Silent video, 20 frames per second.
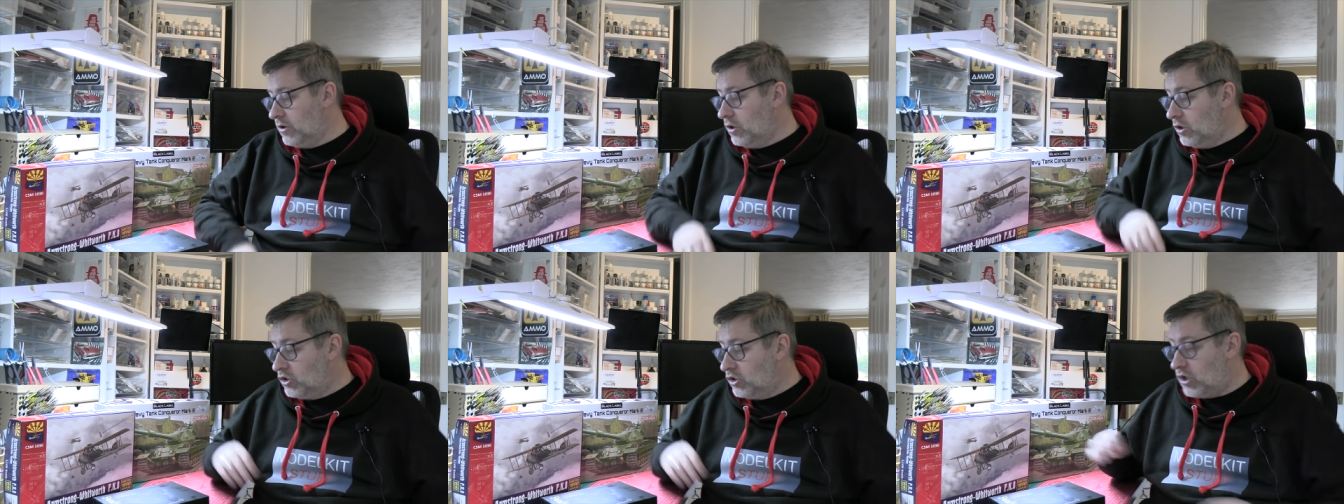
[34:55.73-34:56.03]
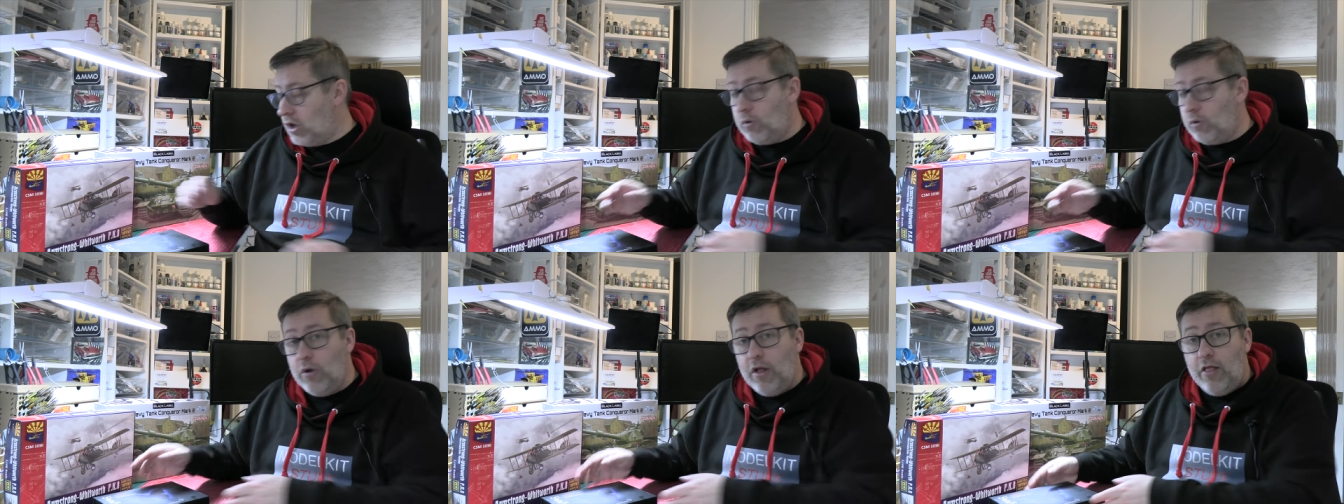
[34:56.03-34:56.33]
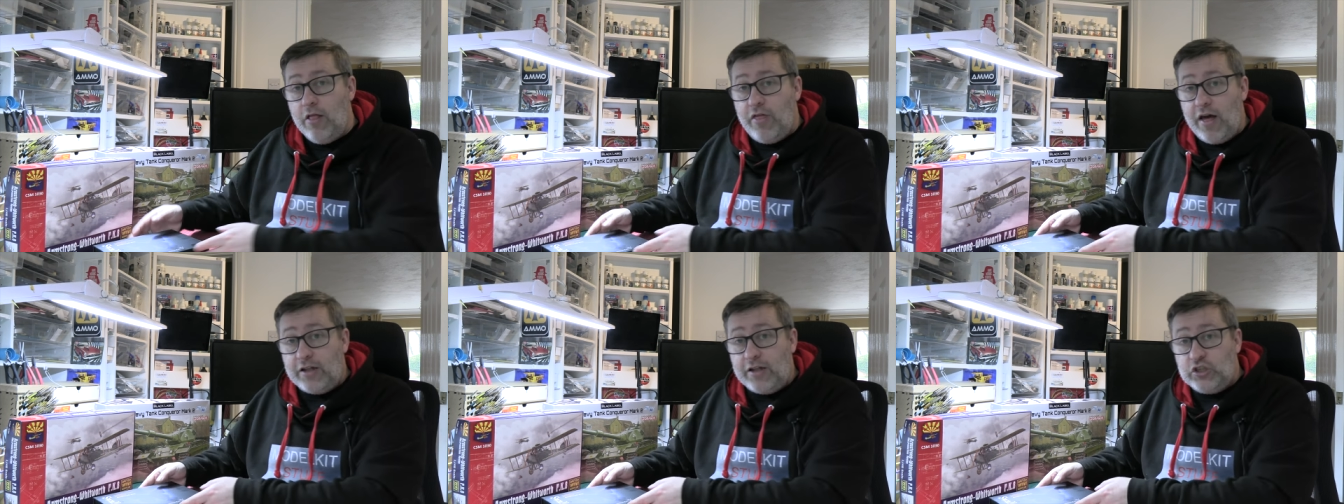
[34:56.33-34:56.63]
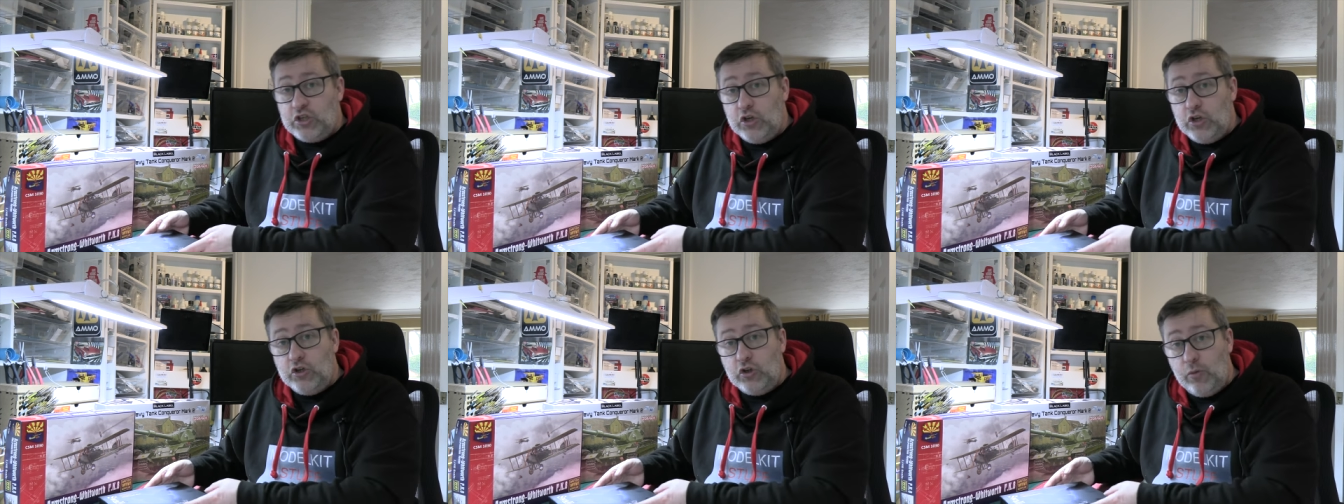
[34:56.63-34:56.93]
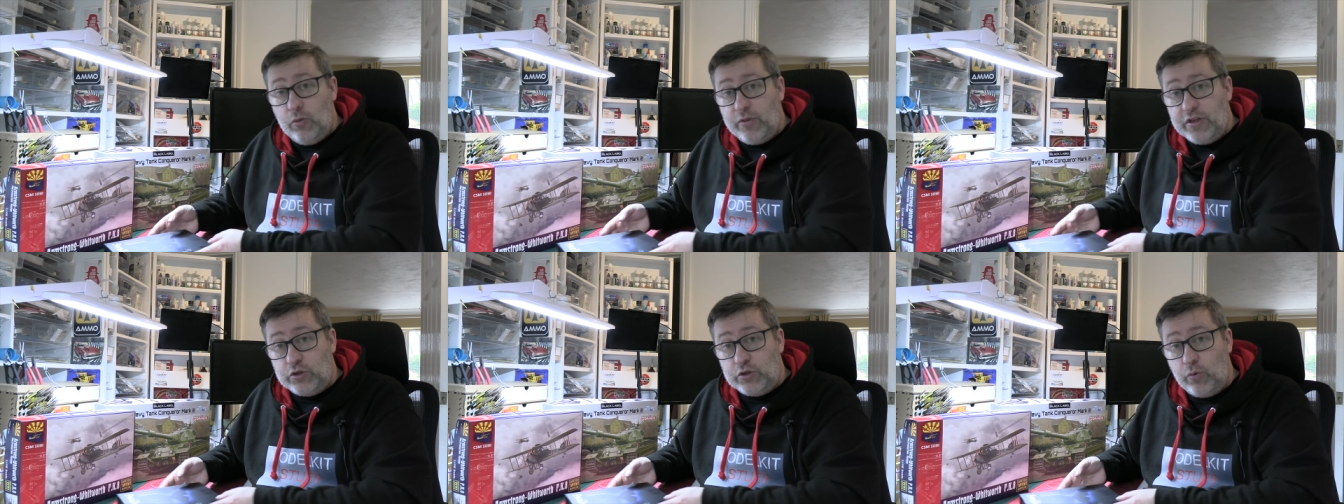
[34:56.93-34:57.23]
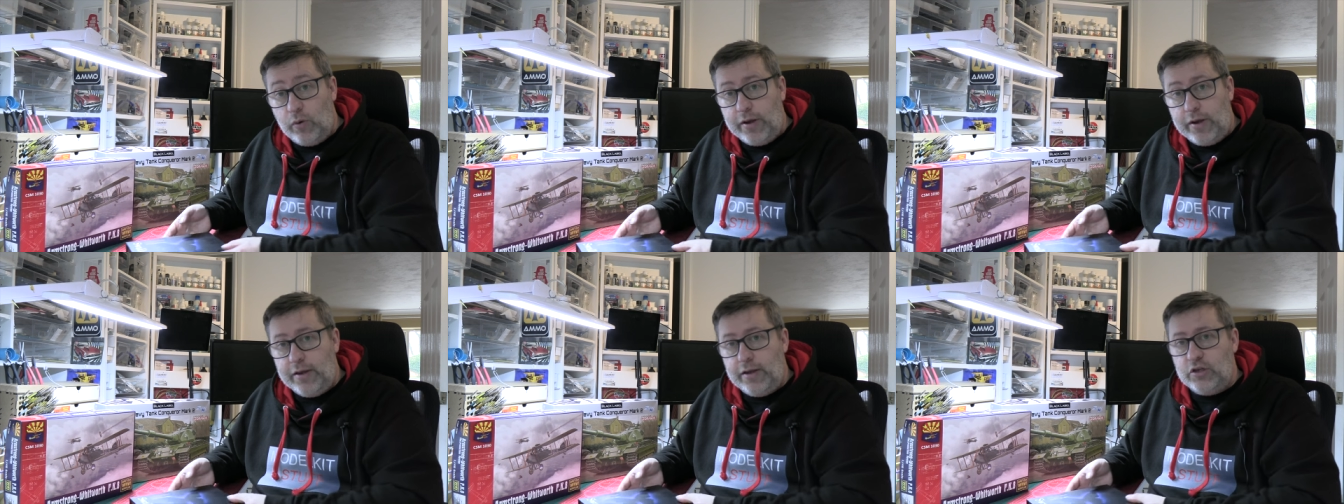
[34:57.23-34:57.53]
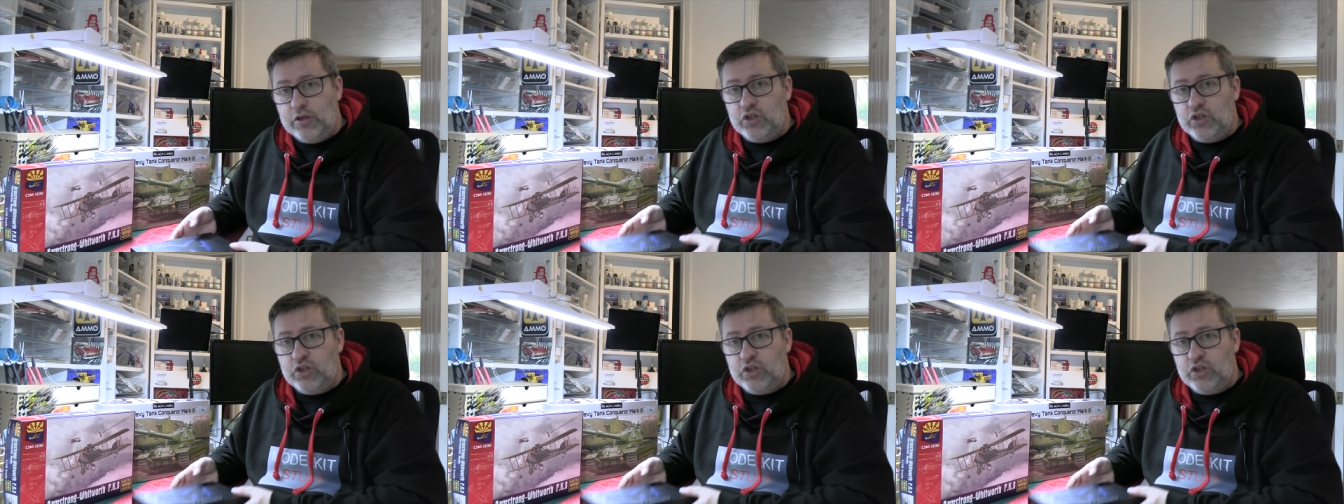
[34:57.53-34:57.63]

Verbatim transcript: So that turned up this week.